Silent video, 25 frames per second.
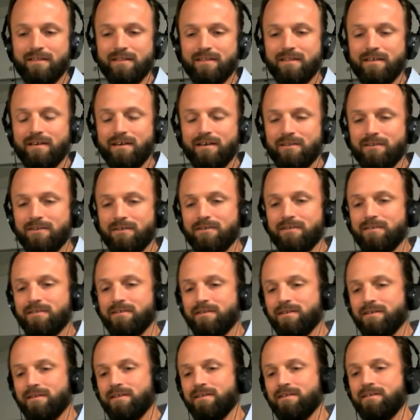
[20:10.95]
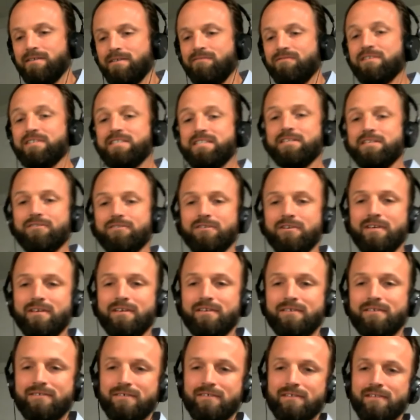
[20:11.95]
the other uh,
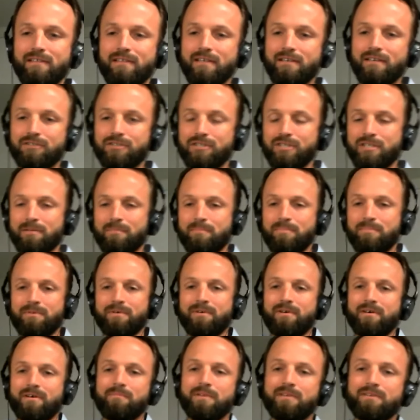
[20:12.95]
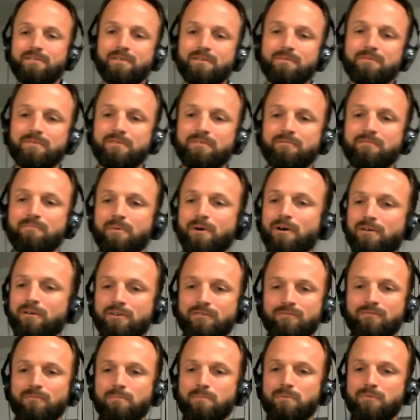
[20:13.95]
facilities leadership um, in terms of
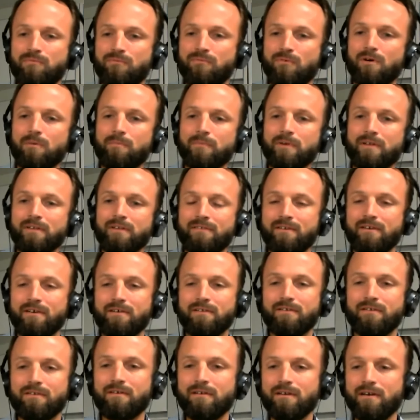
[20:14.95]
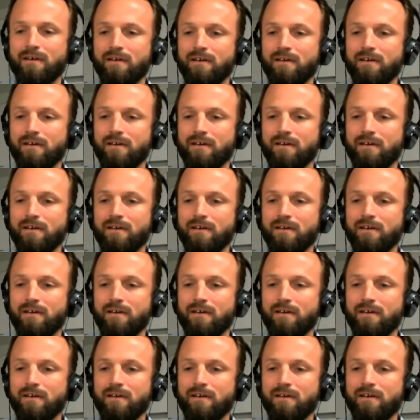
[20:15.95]
Partners for Performance and other